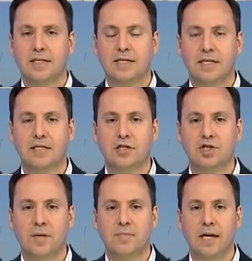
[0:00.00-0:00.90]

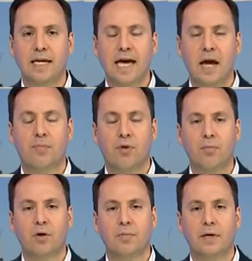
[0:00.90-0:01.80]
citizenship, that he had a
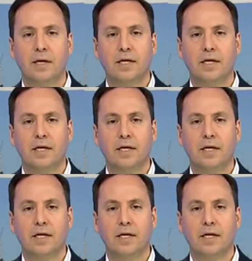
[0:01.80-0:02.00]
problem.